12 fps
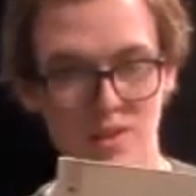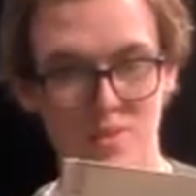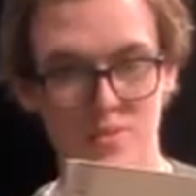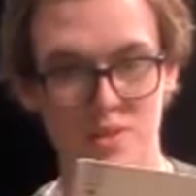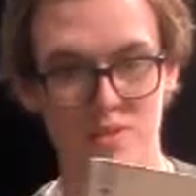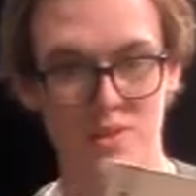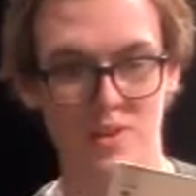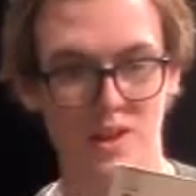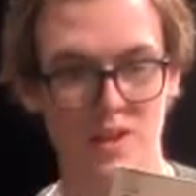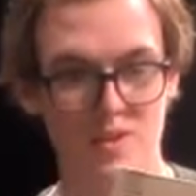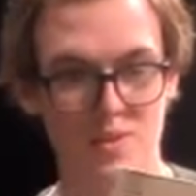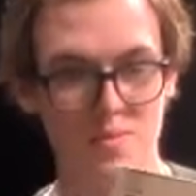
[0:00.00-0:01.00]
there's all
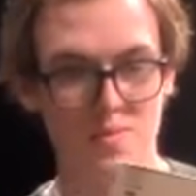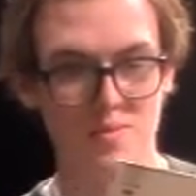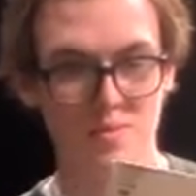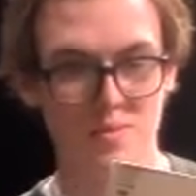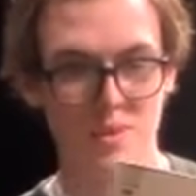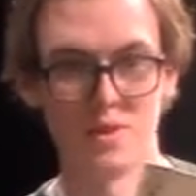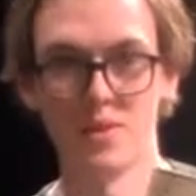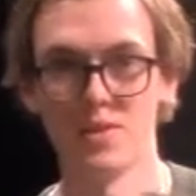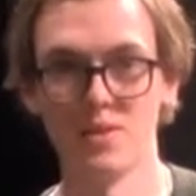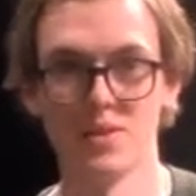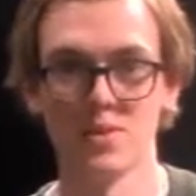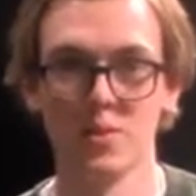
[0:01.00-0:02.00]
kinds of theories
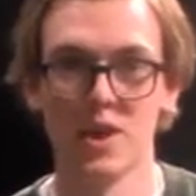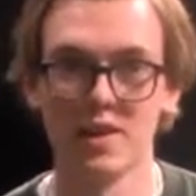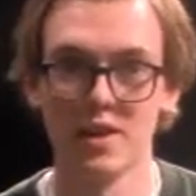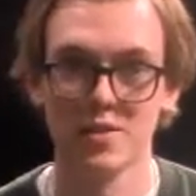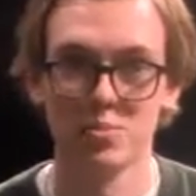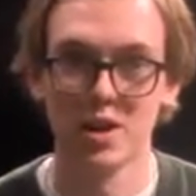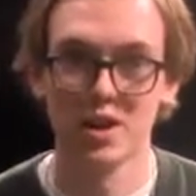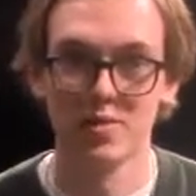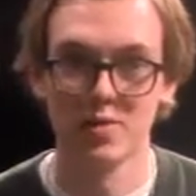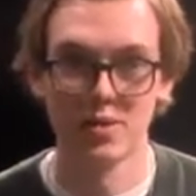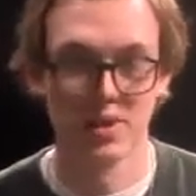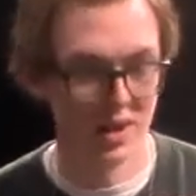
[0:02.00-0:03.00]
as to why that's bad
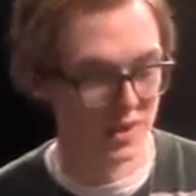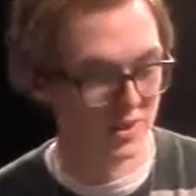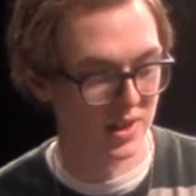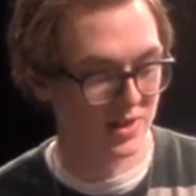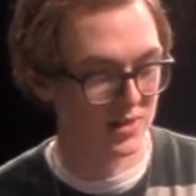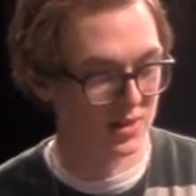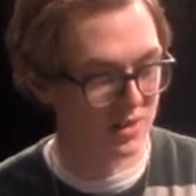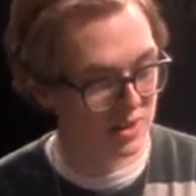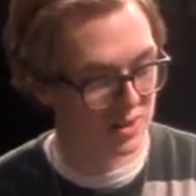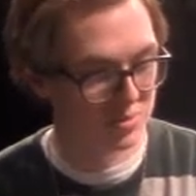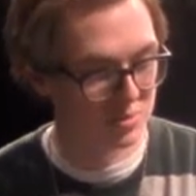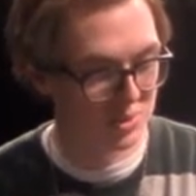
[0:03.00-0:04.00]
for it. I don't actually know
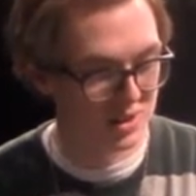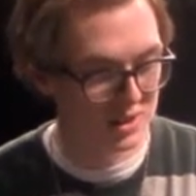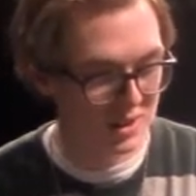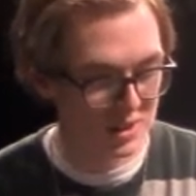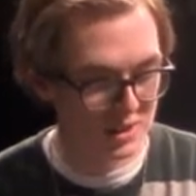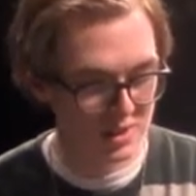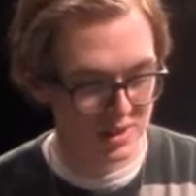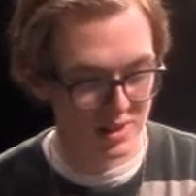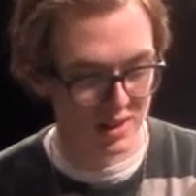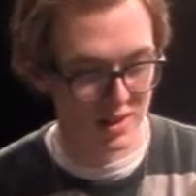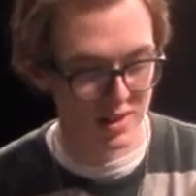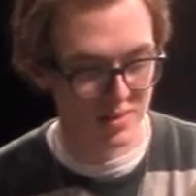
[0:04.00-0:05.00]
them, but
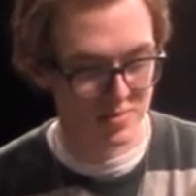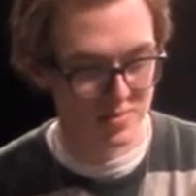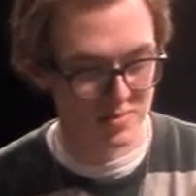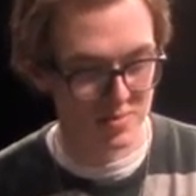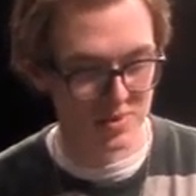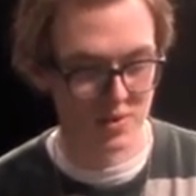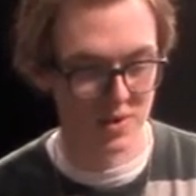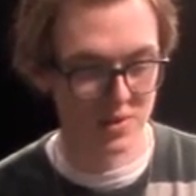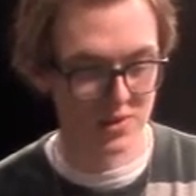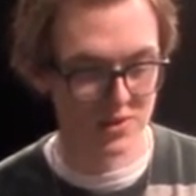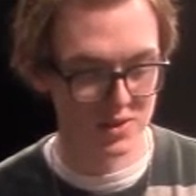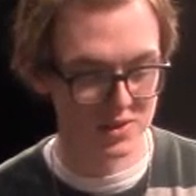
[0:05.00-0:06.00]
it's
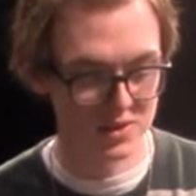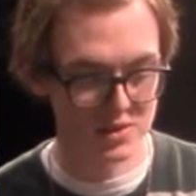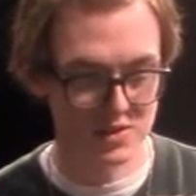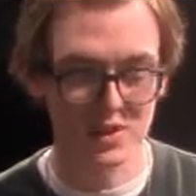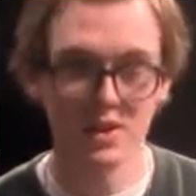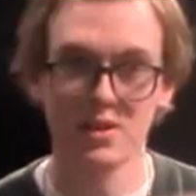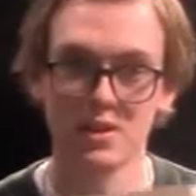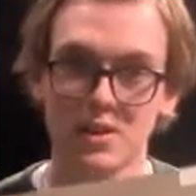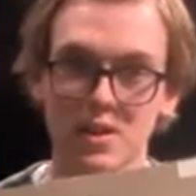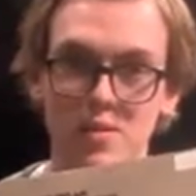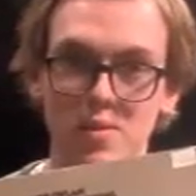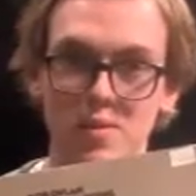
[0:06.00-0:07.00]
always good to just take good
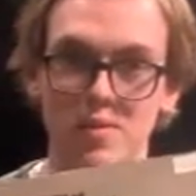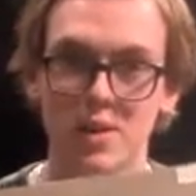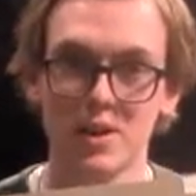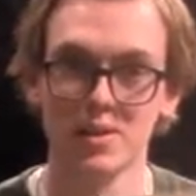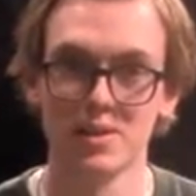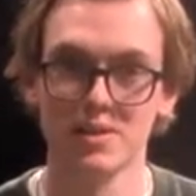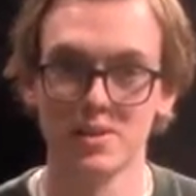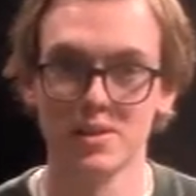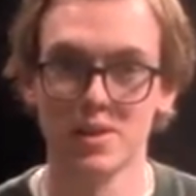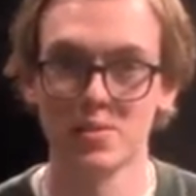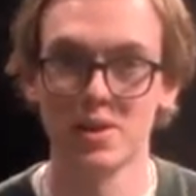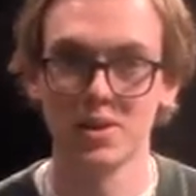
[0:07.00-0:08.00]
care of your vinyl, and
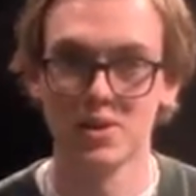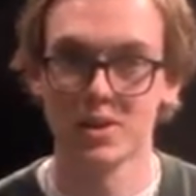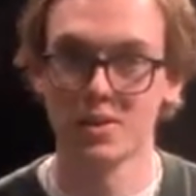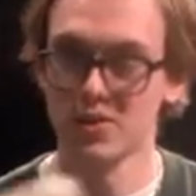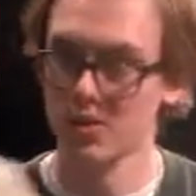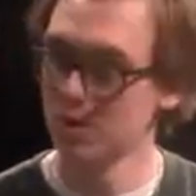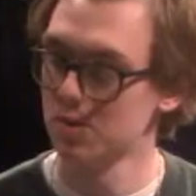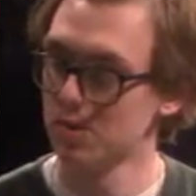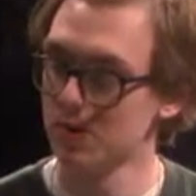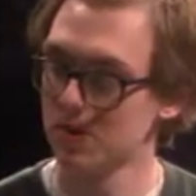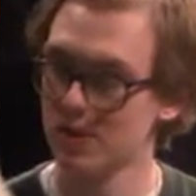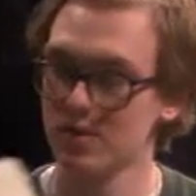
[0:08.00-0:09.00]
that way you can enjoy the
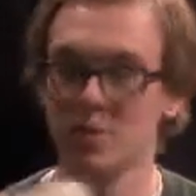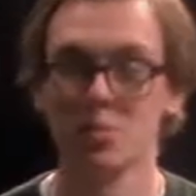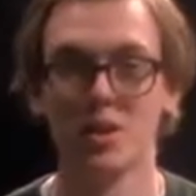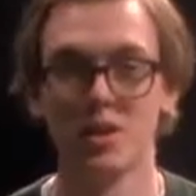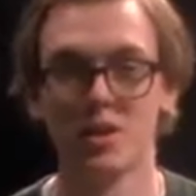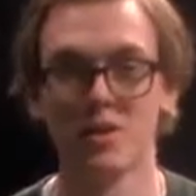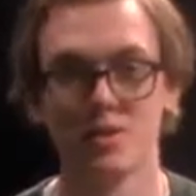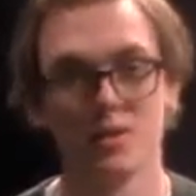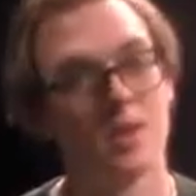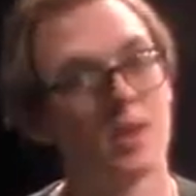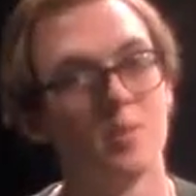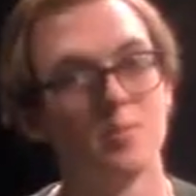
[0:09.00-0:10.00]
music for many years to come.